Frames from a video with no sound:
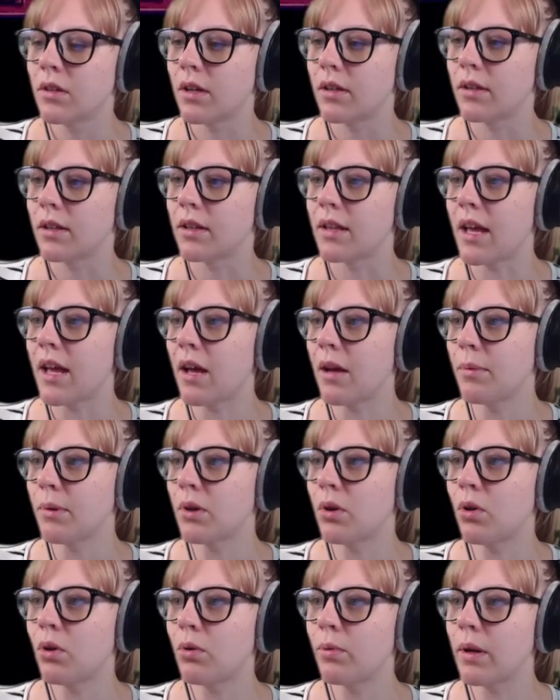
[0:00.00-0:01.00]
And then the
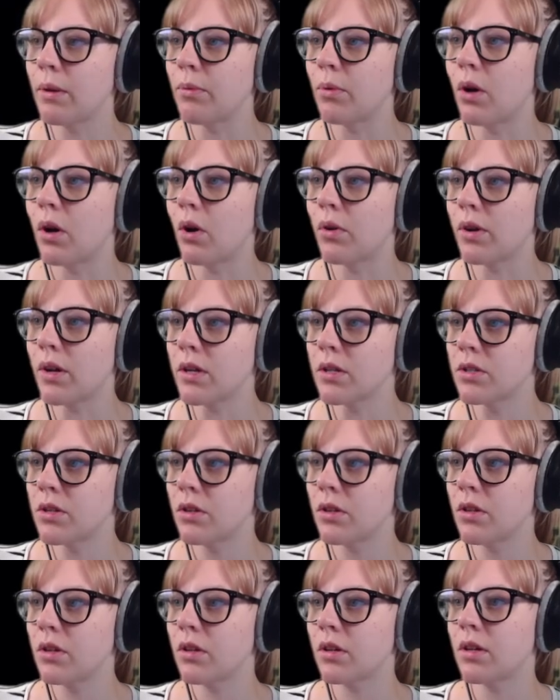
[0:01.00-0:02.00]
albacore we will hold on
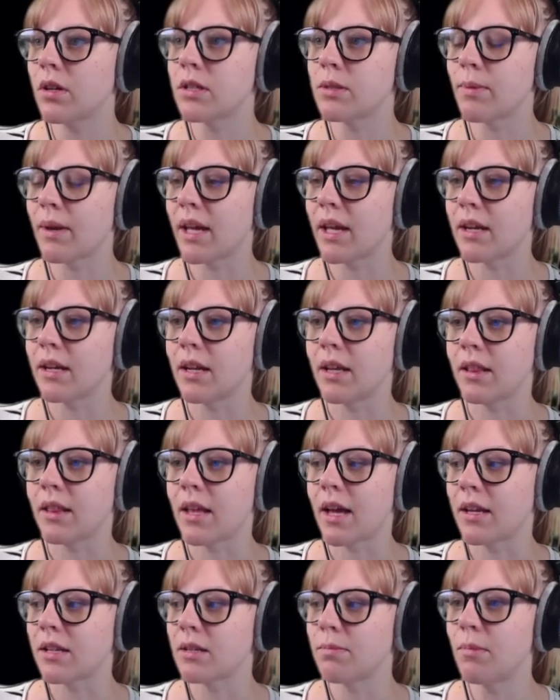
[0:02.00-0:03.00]
to because we're going to need
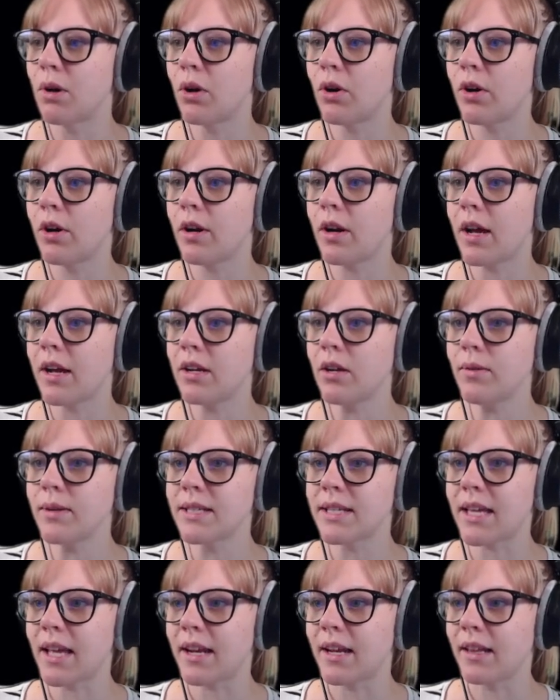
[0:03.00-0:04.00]
that tomorrow. I know
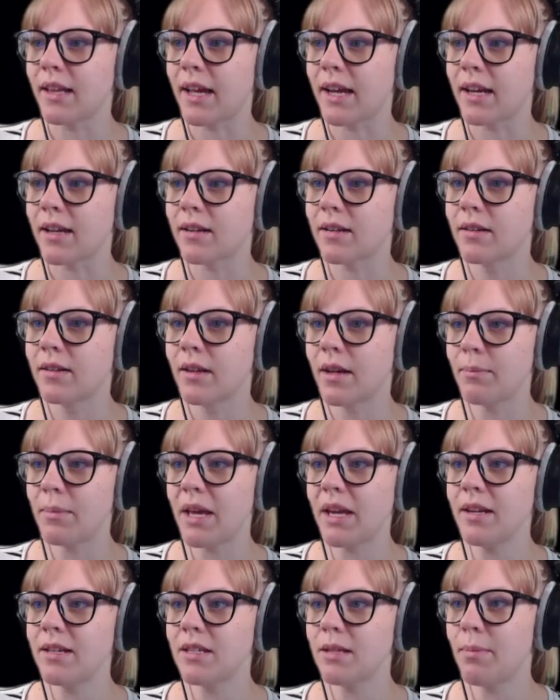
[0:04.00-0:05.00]
it's getting late. I'm
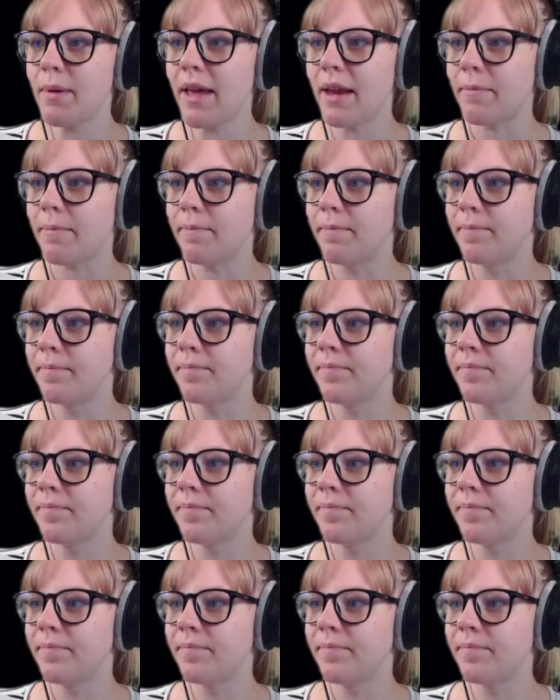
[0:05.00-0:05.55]
heading to bed.